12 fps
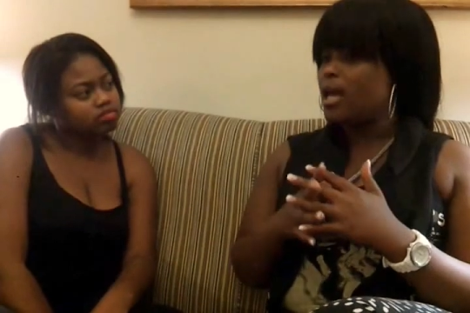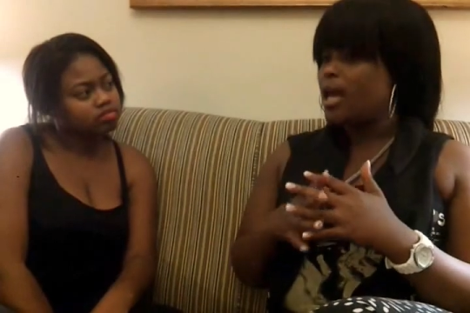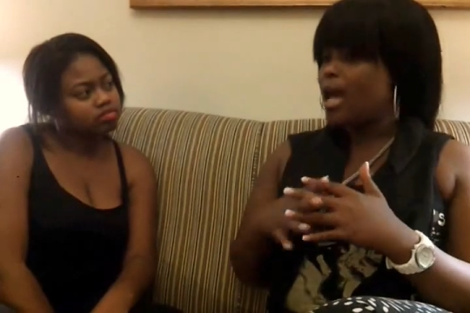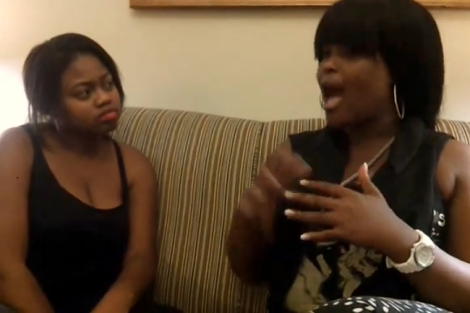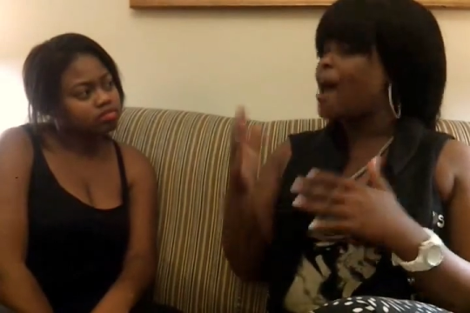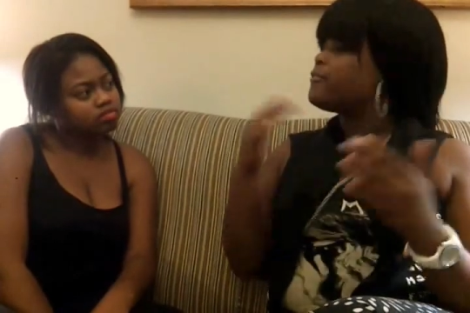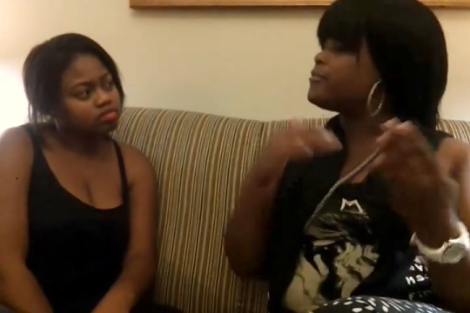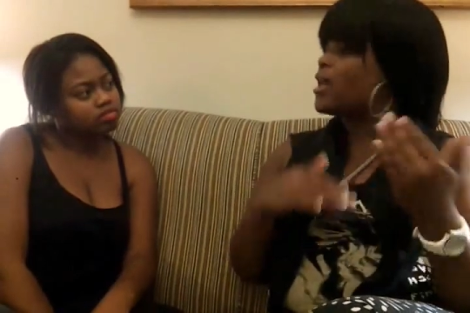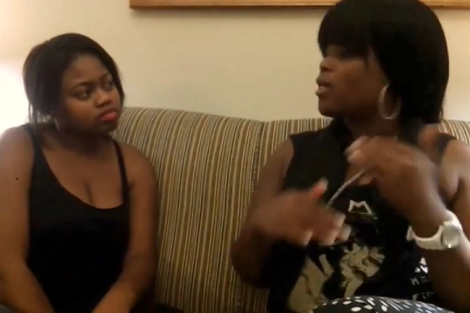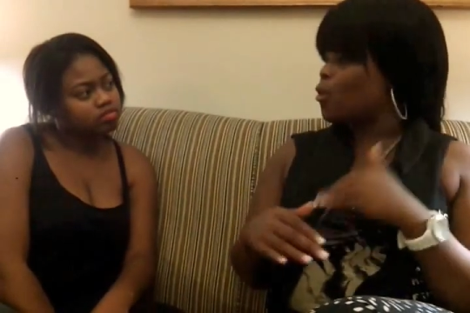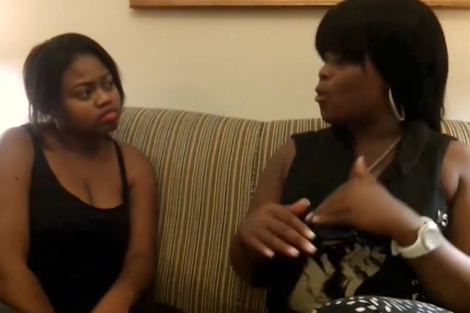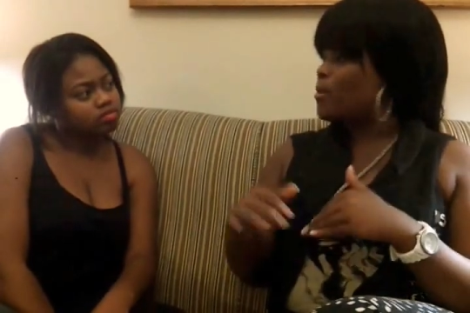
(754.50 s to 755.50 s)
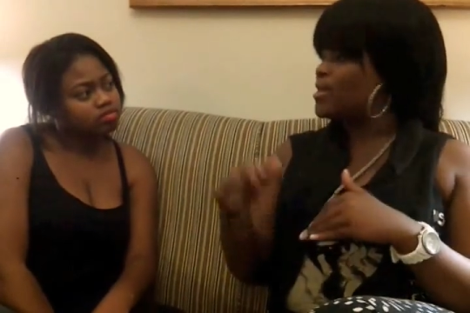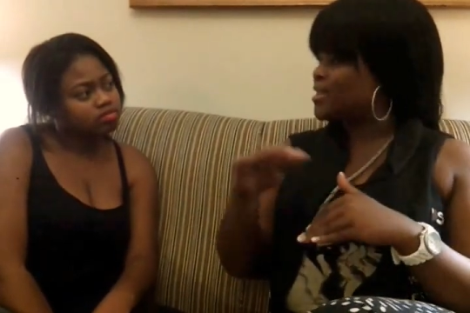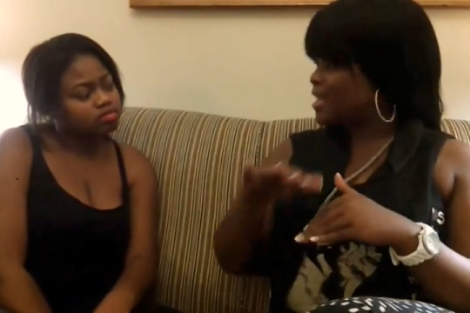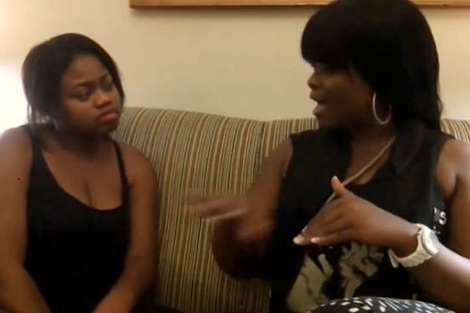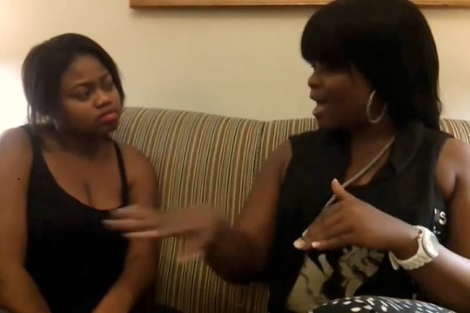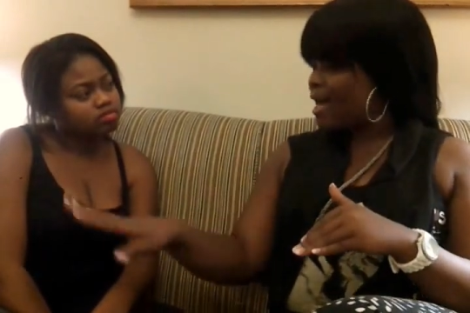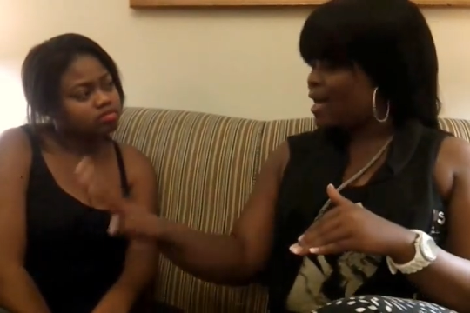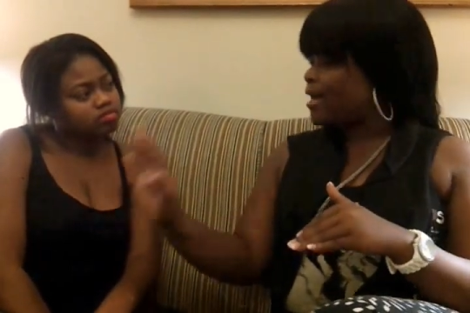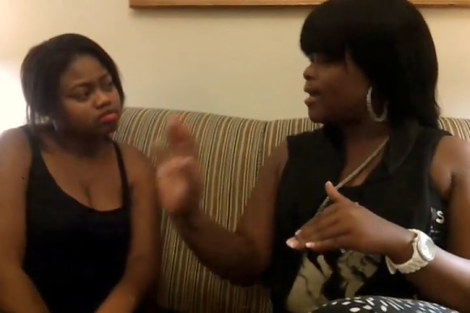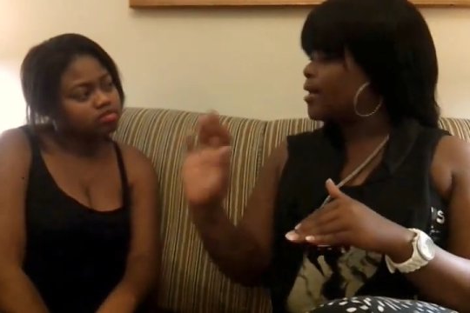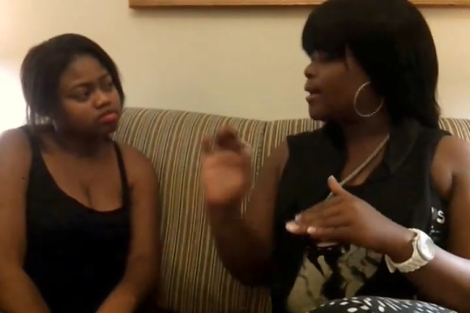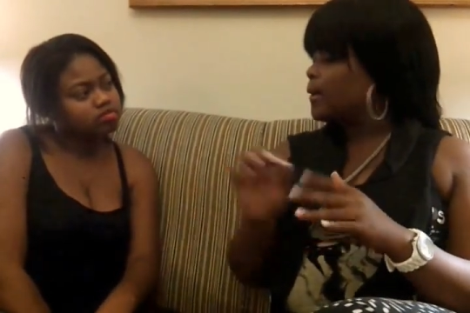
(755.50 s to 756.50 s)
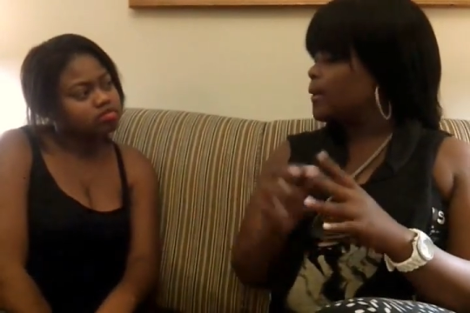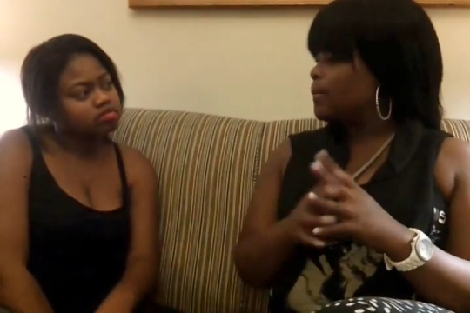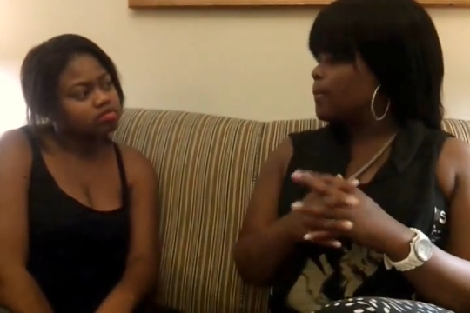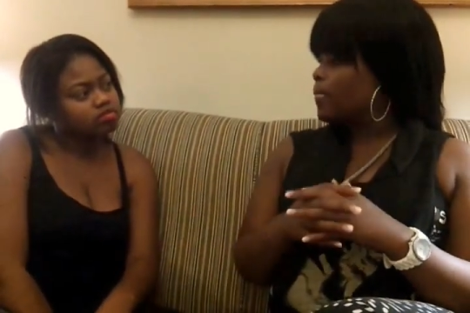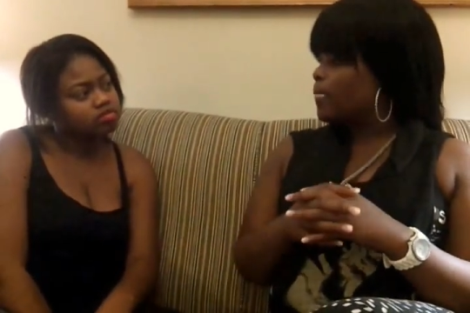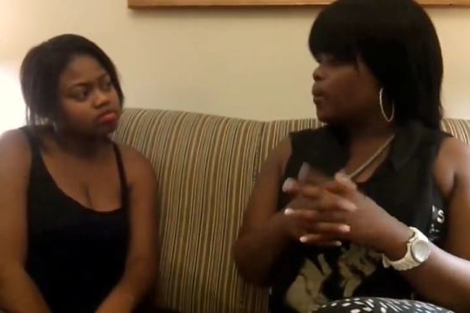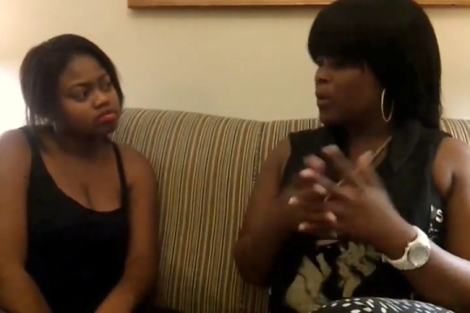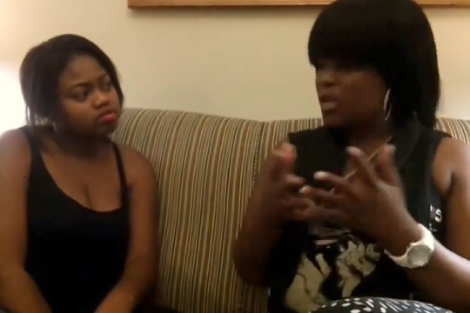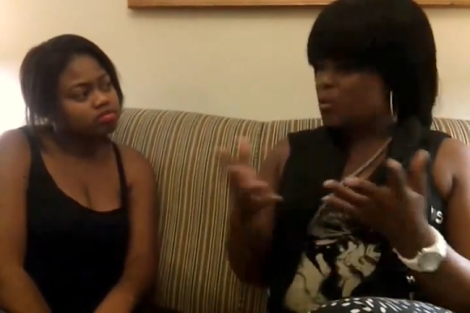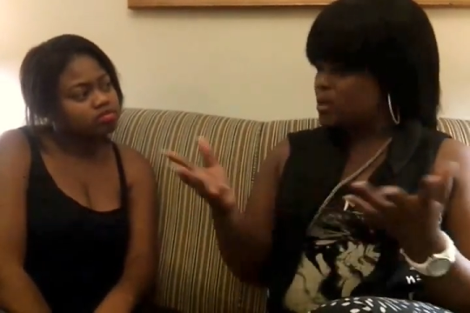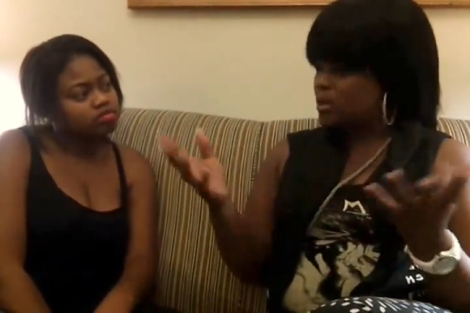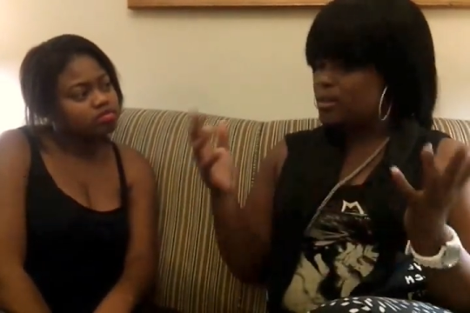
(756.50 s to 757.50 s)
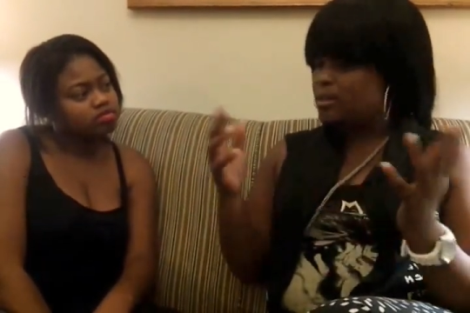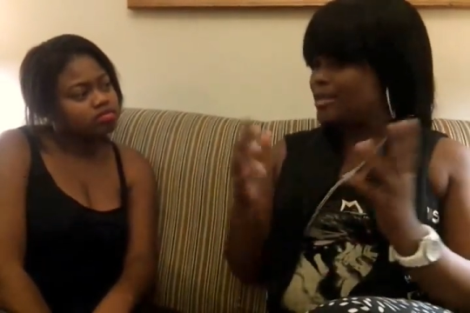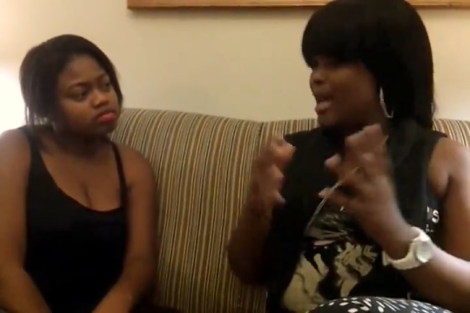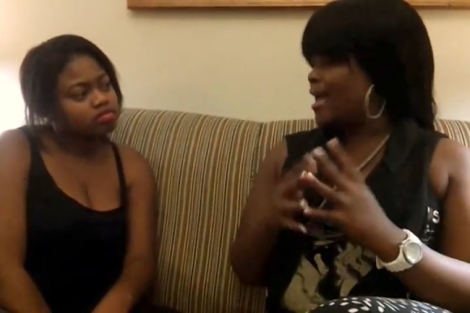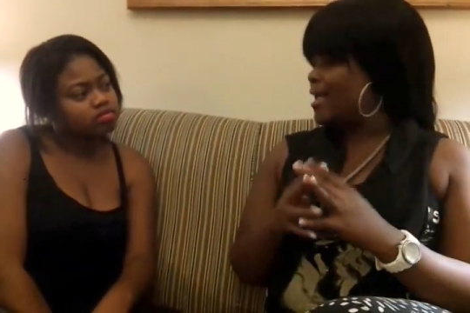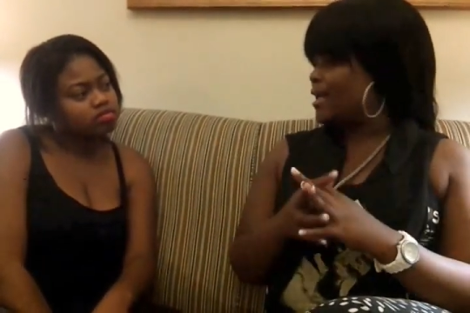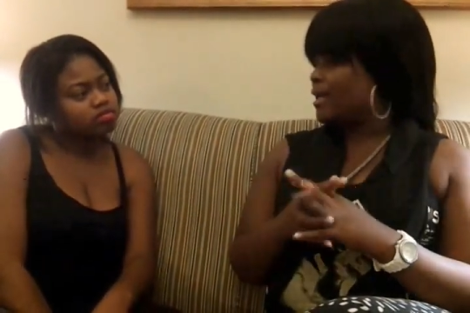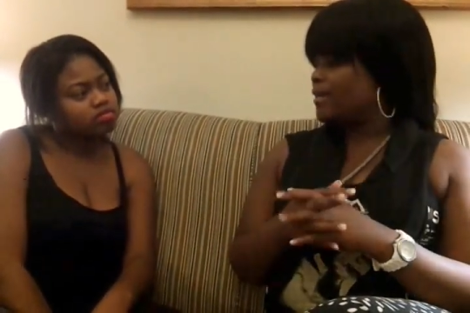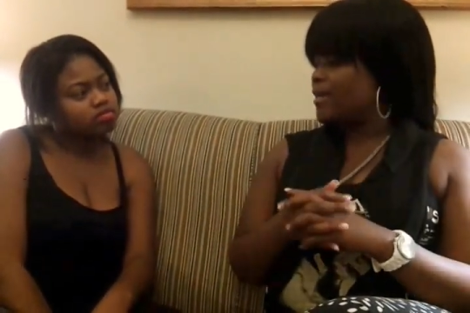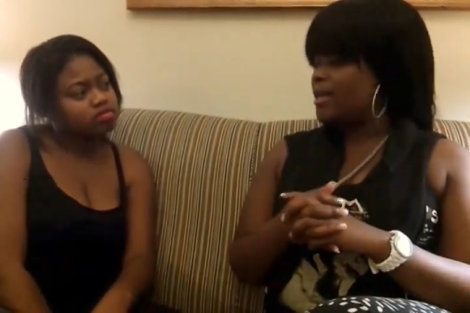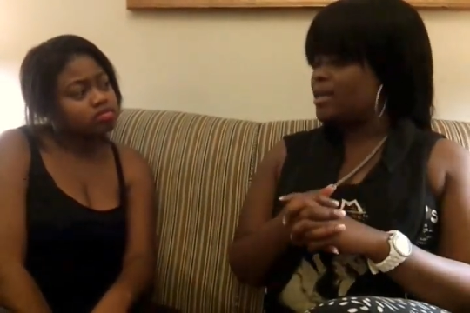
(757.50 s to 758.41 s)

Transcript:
Speaker 1: after the Masega, when he was dying, that mm.